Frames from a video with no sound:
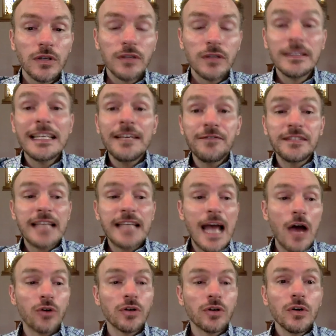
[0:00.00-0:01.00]

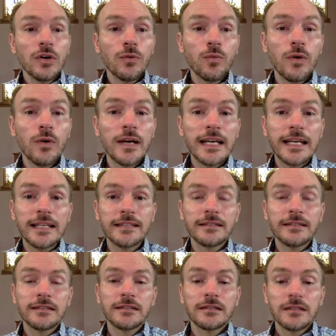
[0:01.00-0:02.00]
what
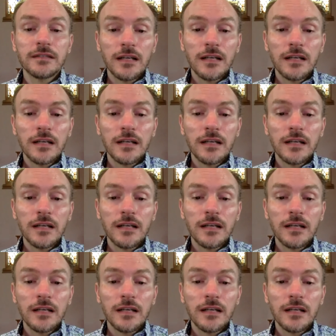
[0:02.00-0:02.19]
is